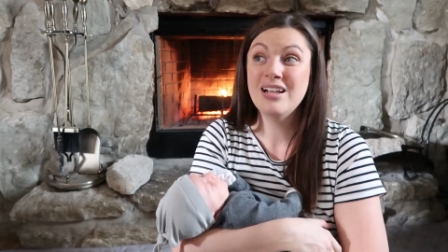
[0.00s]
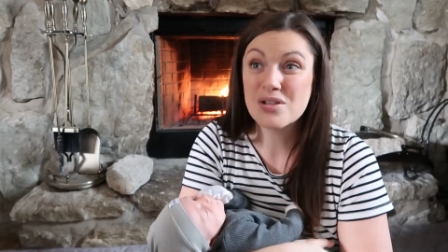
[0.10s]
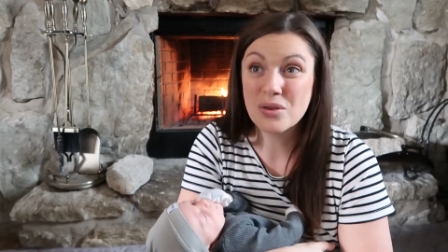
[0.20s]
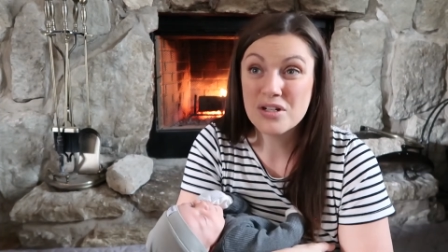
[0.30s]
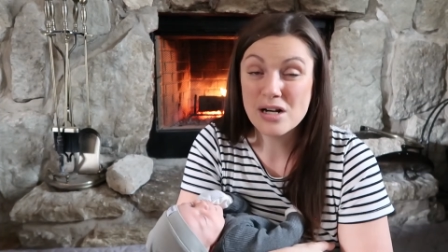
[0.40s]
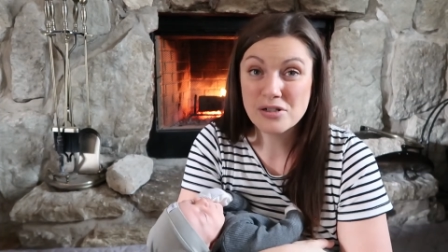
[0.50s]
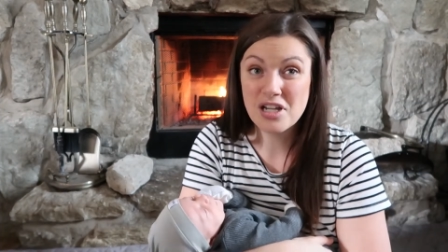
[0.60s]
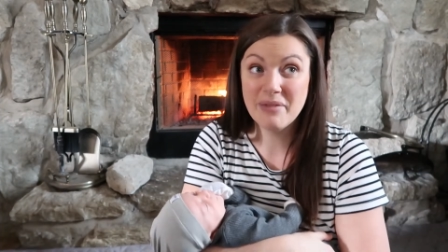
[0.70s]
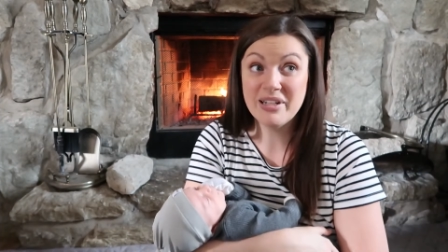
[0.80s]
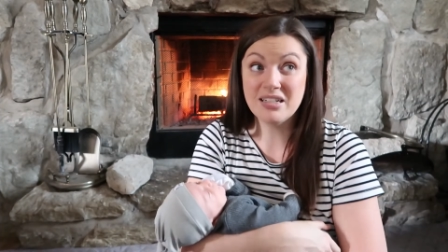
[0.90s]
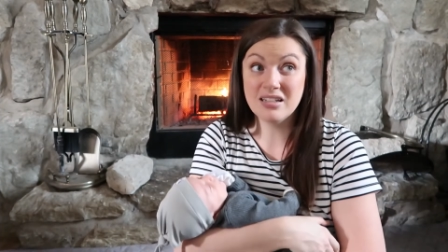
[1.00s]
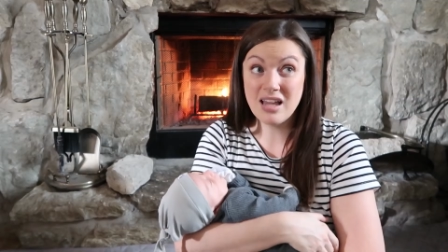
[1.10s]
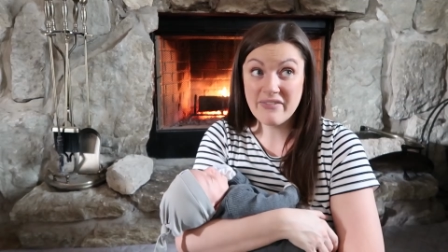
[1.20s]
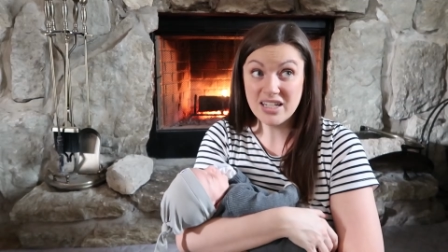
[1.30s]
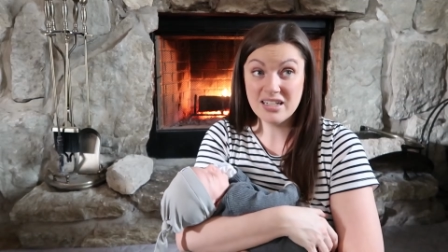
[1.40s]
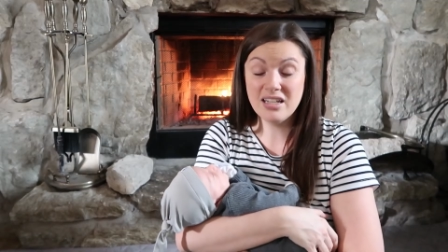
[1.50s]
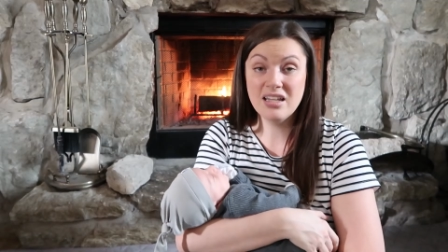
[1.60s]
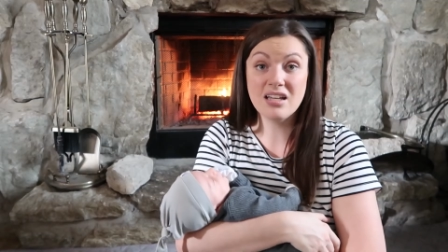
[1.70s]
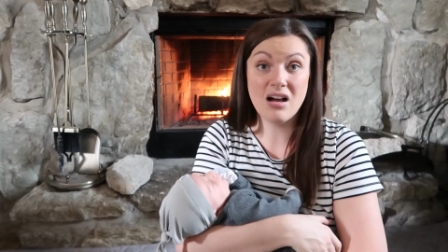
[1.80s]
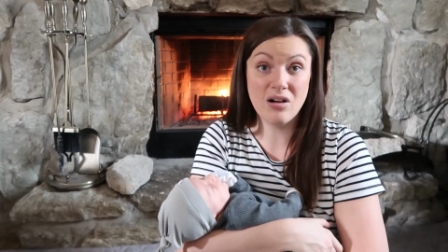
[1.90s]
So the doctor came in at
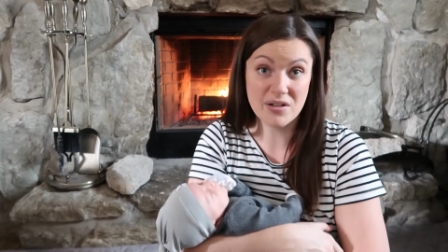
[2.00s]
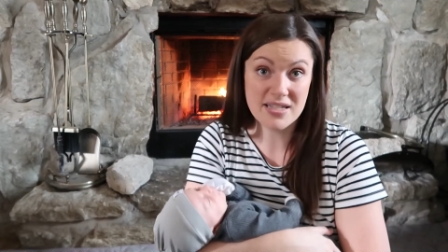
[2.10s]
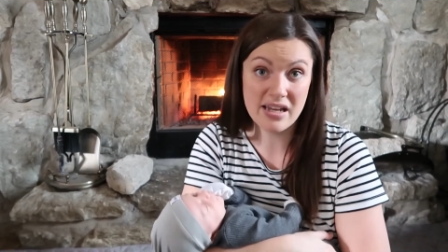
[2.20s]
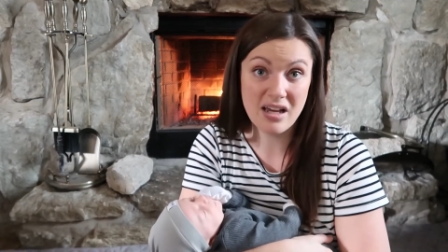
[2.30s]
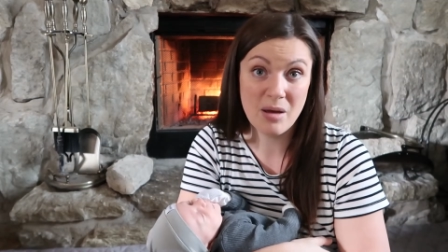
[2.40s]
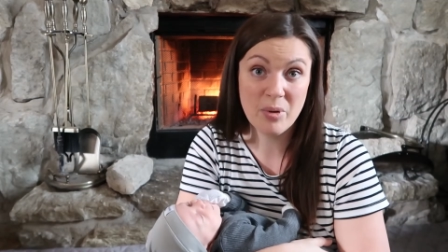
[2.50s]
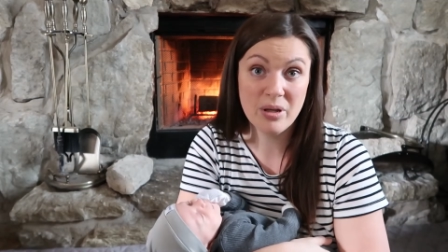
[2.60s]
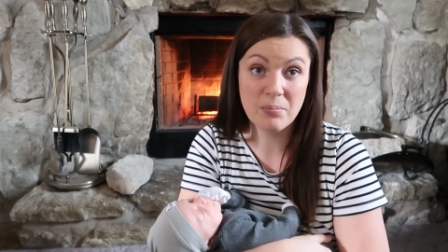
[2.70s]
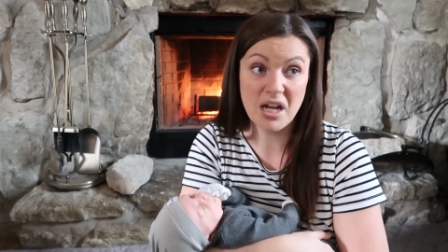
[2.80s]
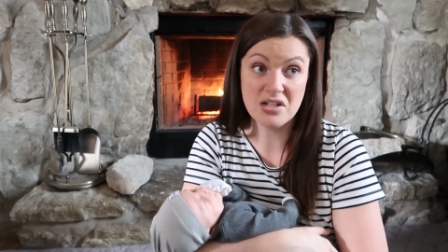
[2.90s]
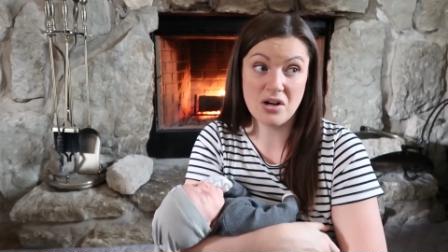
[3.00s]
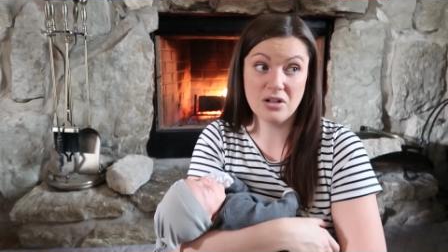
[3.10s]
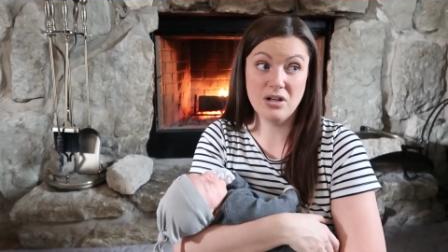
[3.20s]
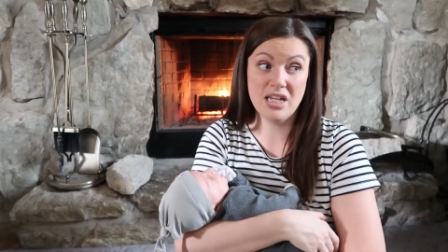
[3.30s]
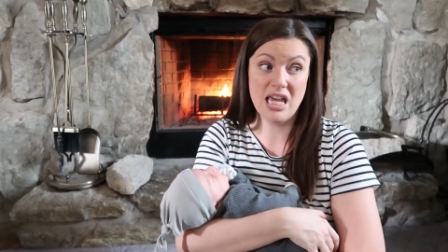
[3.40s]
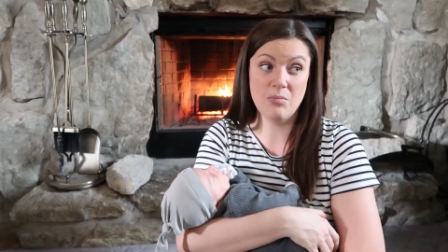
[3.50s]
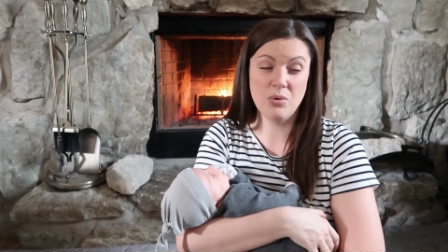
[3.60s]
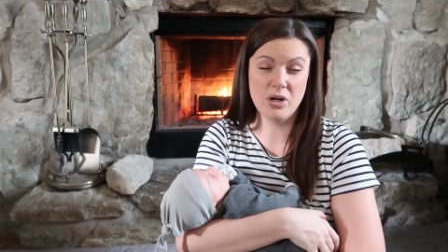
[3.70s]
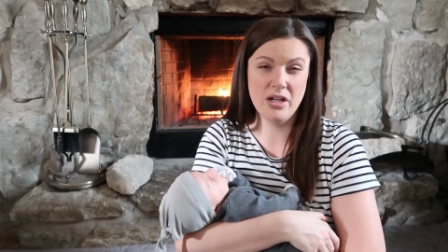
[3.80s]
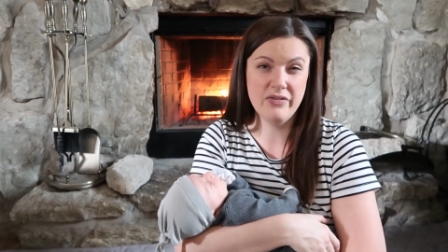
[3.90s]
11, got all set up. My daughter came
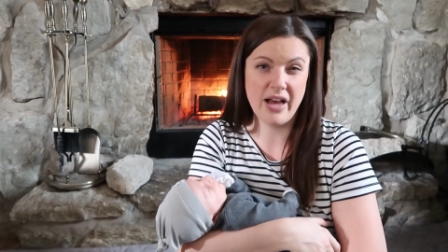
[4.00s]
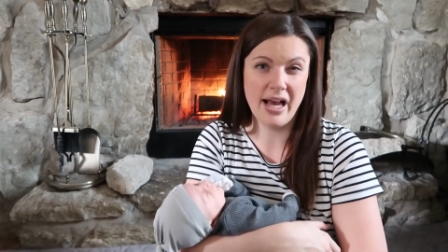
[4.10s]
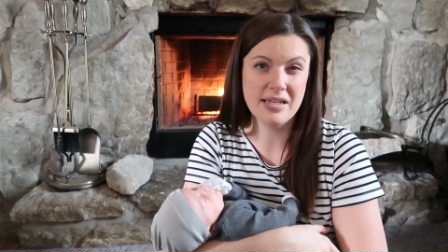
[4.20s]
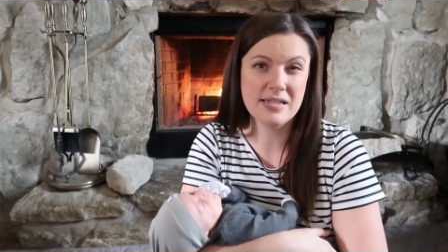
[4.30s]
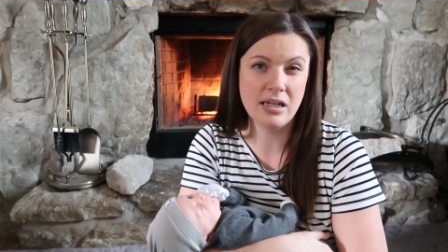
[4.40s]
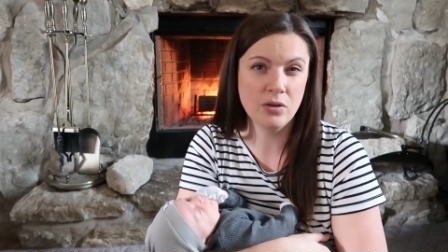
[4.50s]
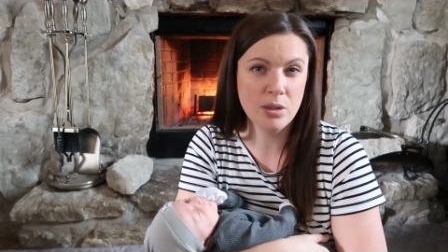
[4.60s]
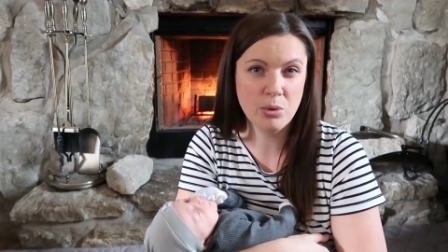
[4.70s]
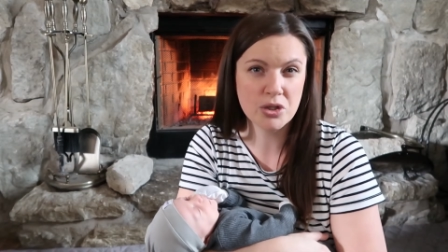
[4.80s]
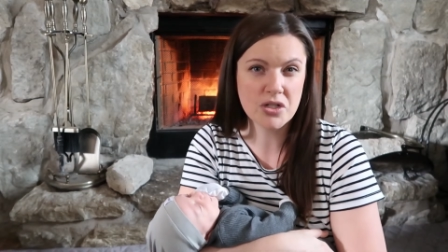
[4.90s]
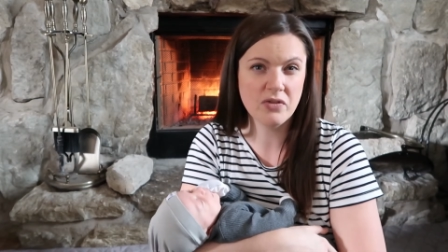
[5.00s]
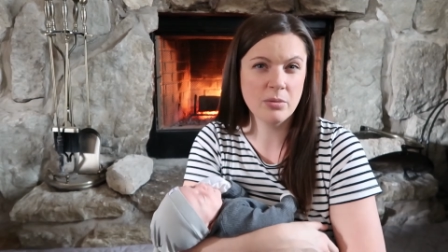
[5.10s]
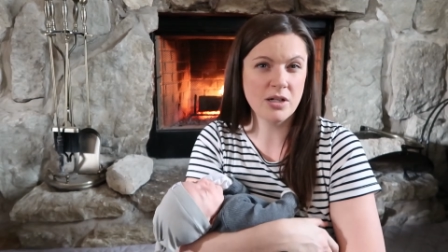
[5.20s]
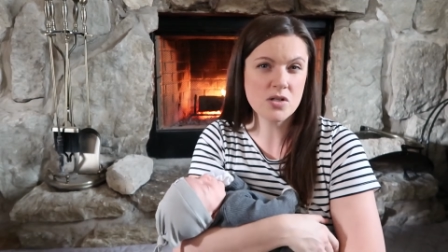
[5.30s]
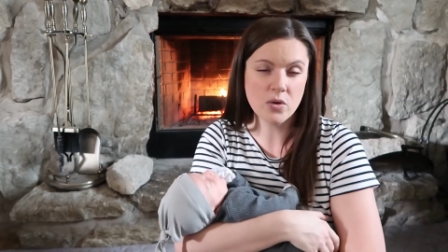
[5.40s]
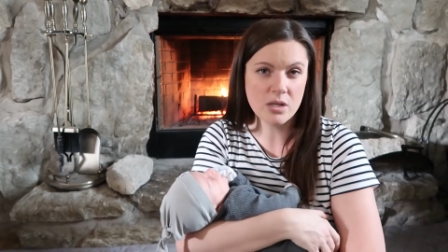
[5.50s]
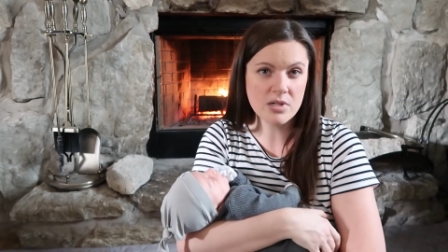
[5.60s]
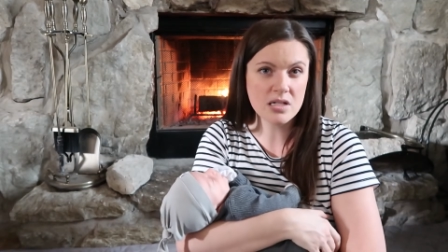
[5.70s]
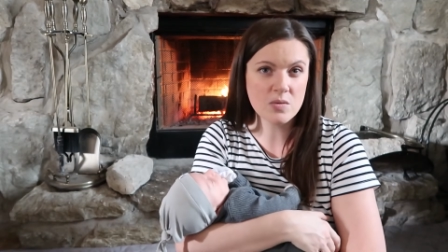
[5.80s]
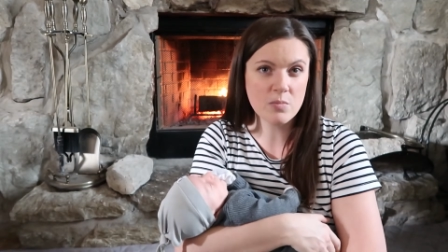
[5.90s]
pretty fast. I only pushed for about 20
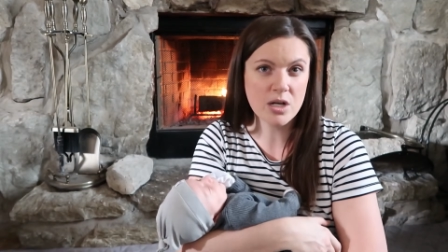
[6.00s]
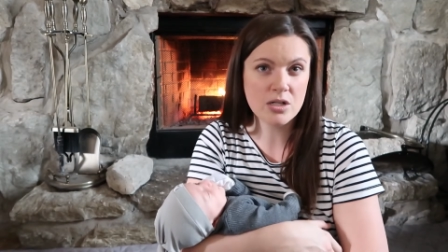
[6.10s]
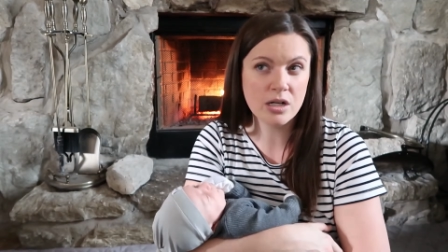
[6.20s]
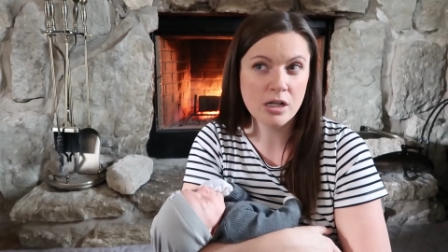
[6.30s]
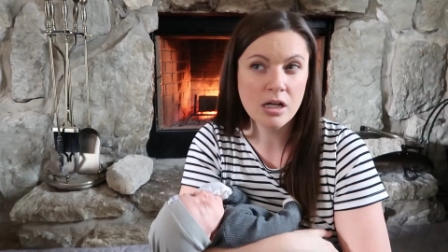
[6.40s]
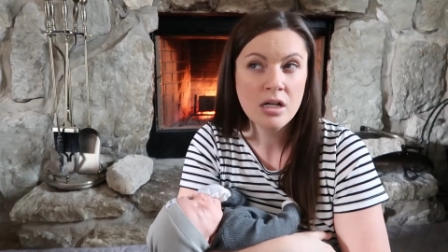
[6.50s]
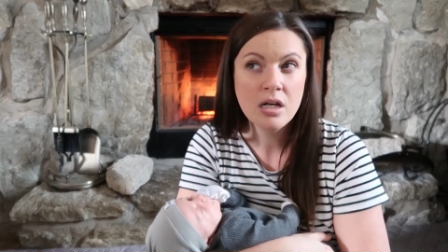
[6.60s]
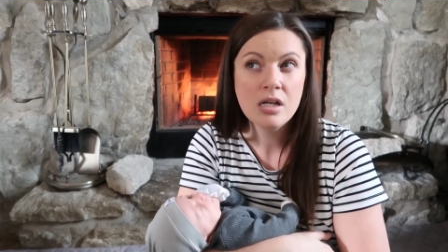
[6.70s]
minutes with my daughter.